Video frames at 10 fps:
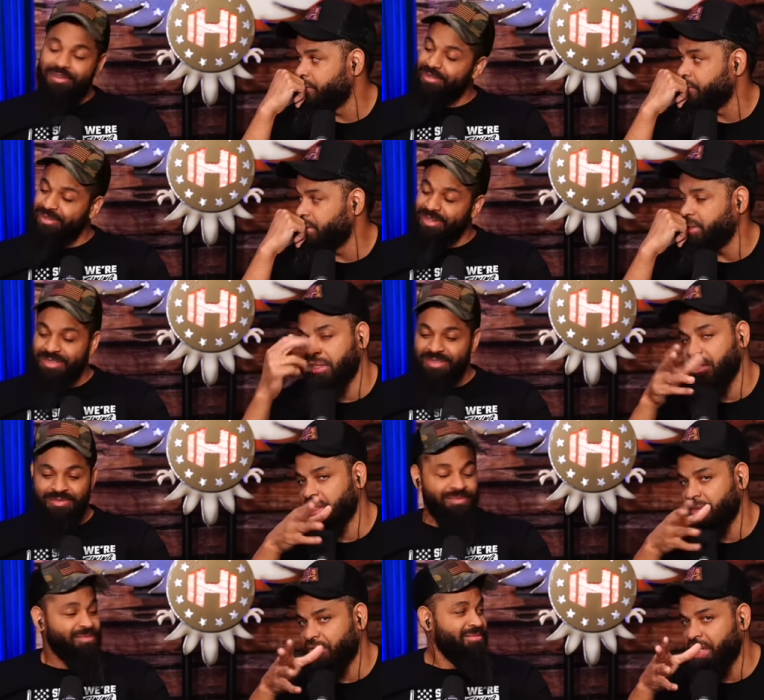Speaker 1: She says she's
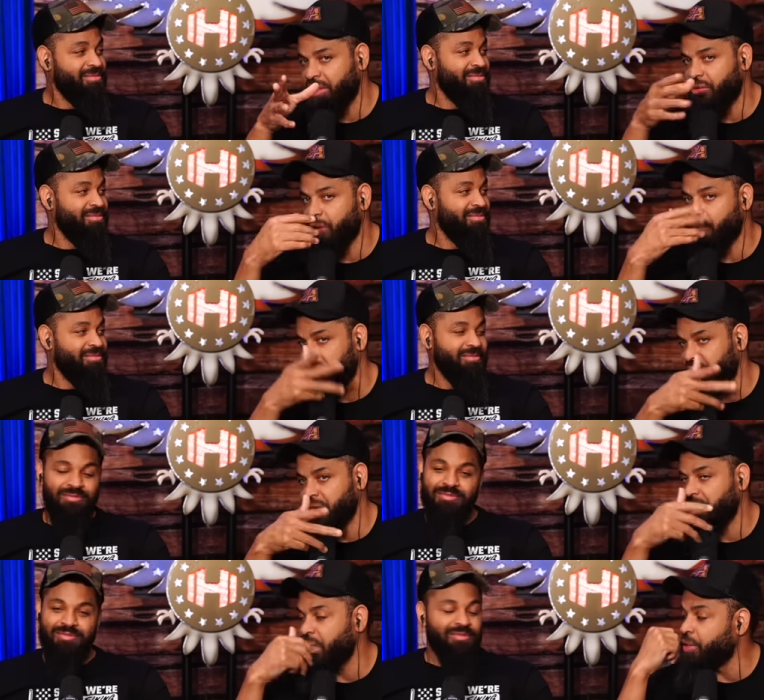confined to the room, but she's
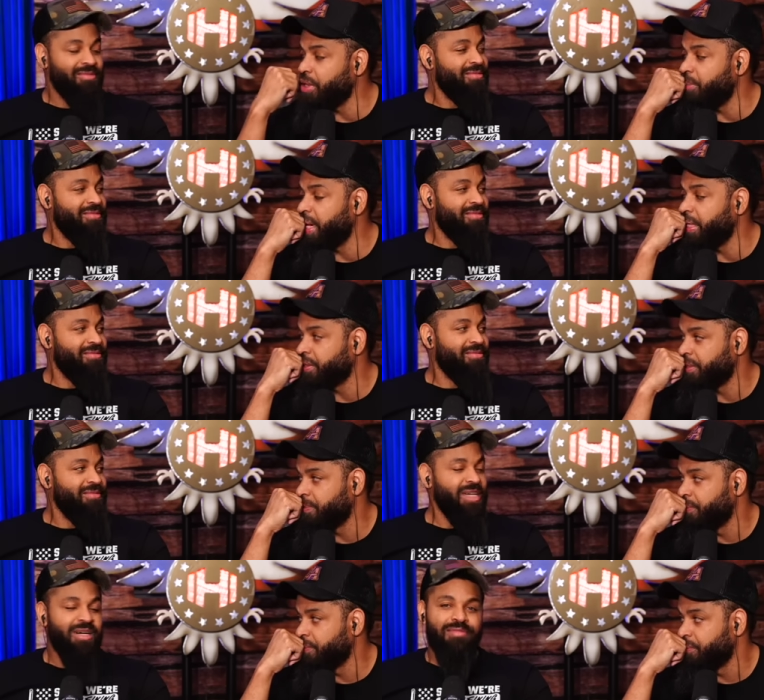in there wearing a mask.
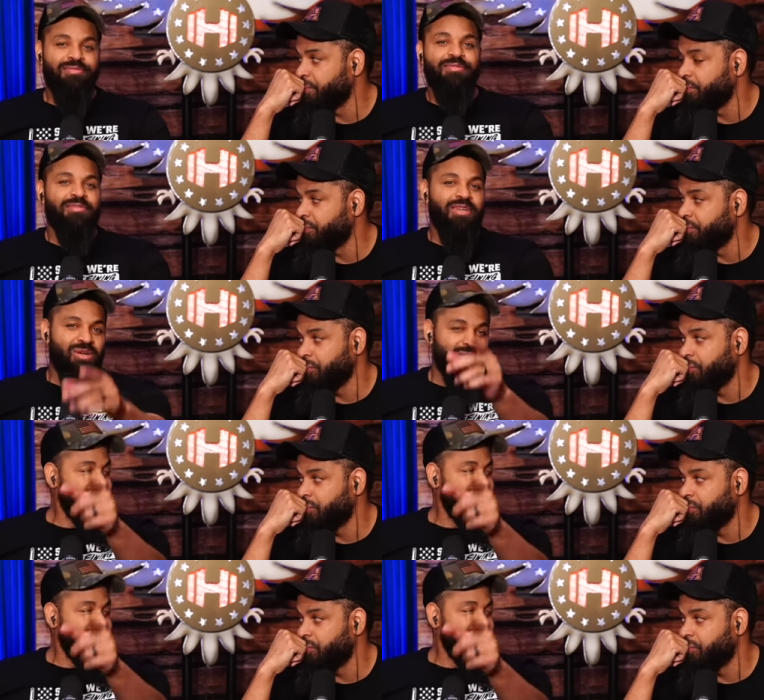Yeah, because they're